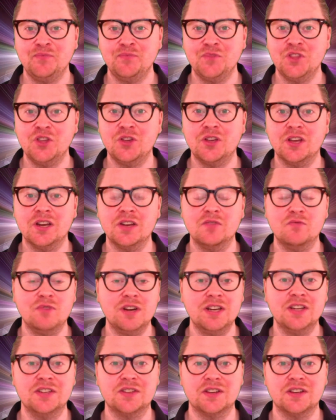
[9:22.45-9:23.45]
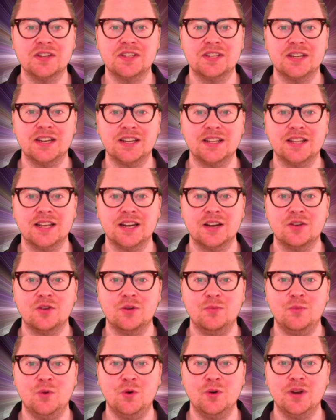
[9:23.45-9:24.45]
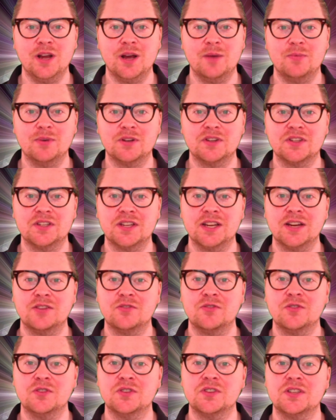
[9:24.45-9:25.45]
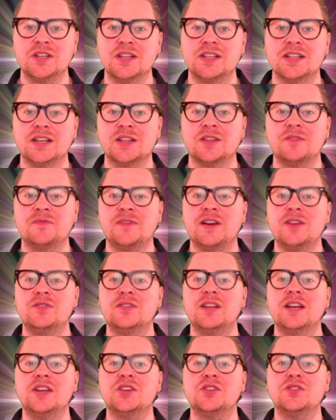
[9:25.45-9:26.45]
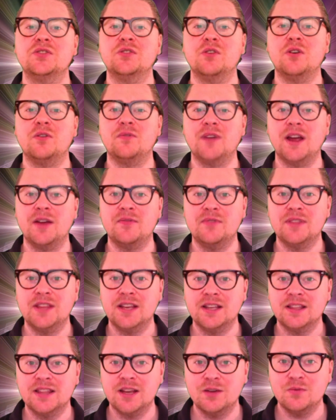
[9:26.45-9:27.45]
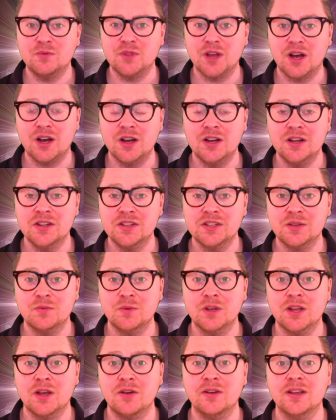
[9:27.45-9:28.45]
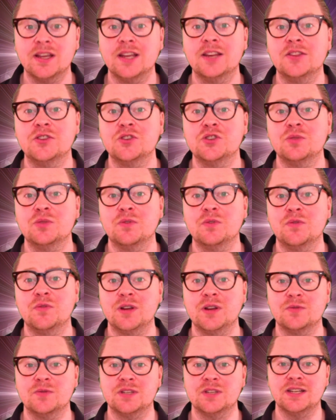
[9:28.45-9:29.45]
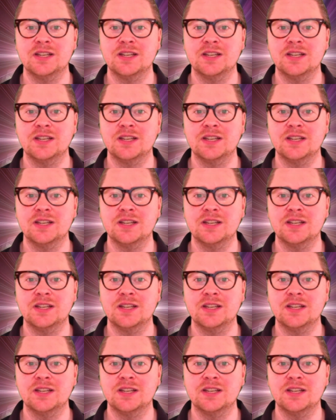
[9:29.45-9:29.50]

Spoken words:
You're going to really start seeing that a lot more now, because synchronicities and the foundation of everything, that the hertz that we're going in, the human frequencies,